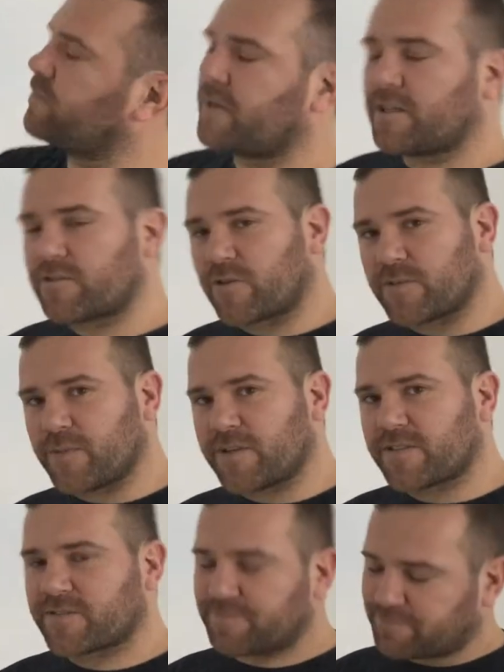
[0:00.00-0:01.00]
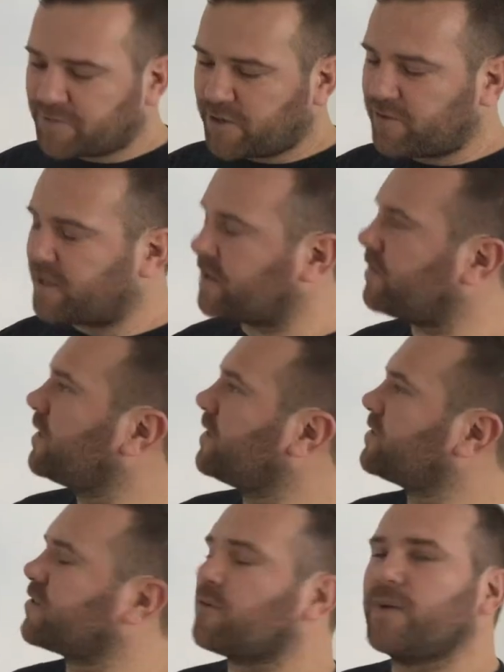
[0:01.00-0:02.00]
it's Christmas, New Year,
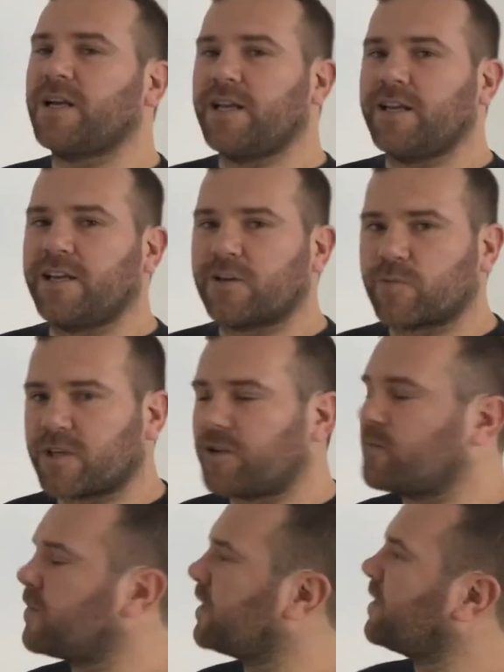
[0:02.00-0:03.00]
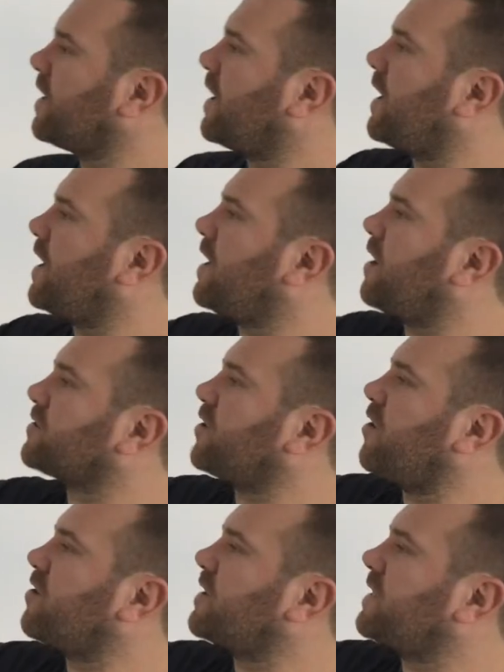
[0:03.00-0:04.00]
so I'll be lenient with you. Our
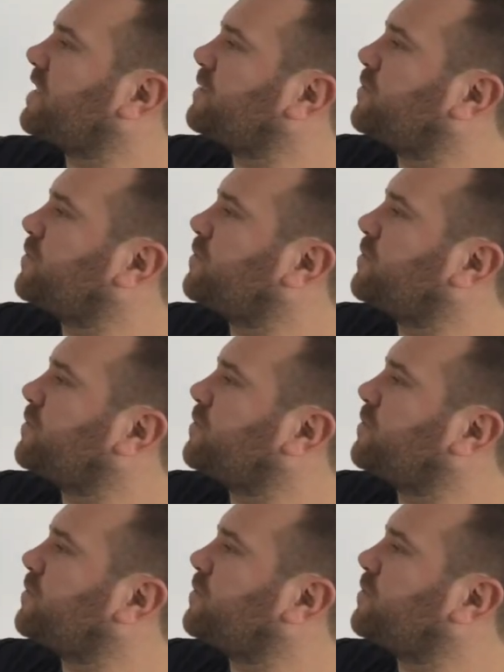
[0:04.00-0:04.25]
target is